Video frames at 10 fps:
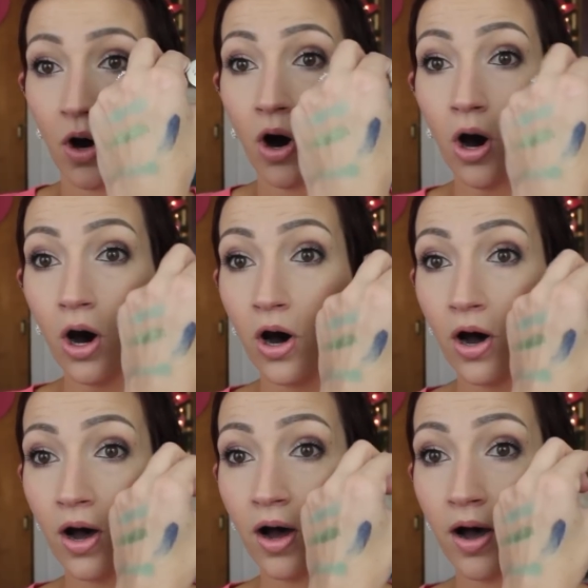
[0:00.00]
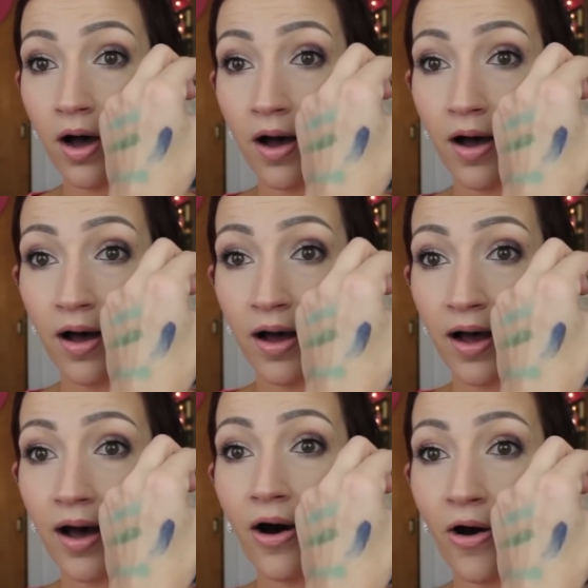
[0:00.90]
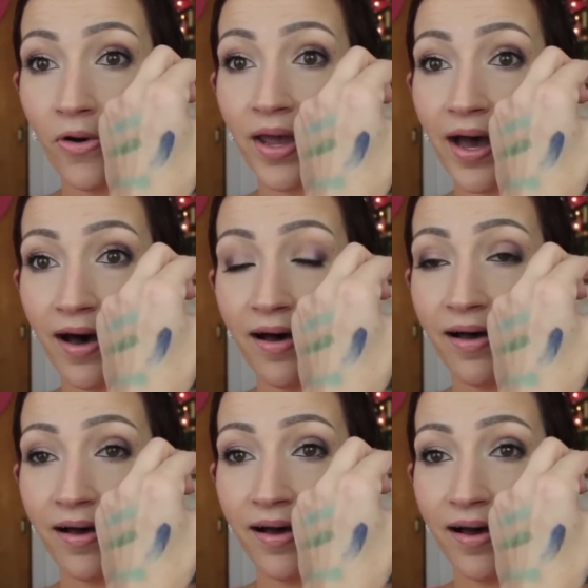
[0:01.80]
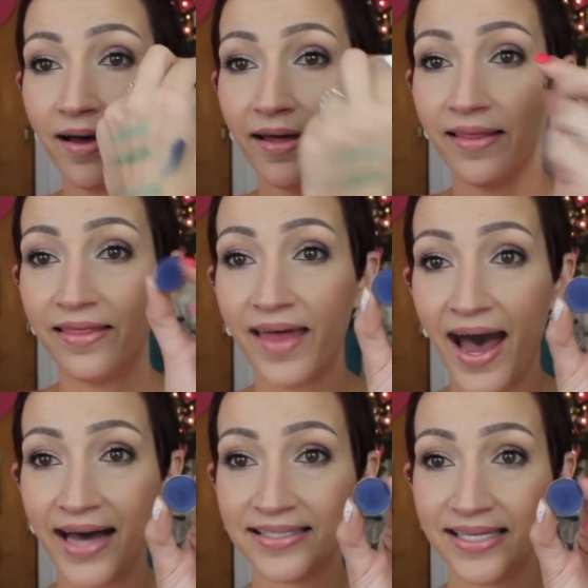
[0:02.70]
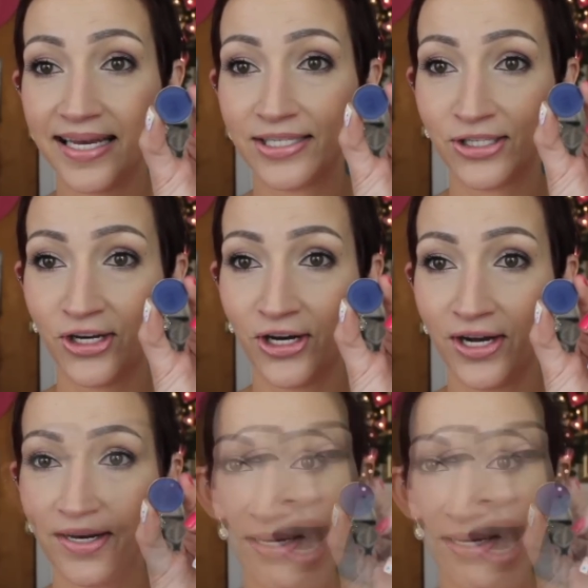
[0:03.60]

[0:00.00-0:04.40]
Huh. Oh yeah, that is good.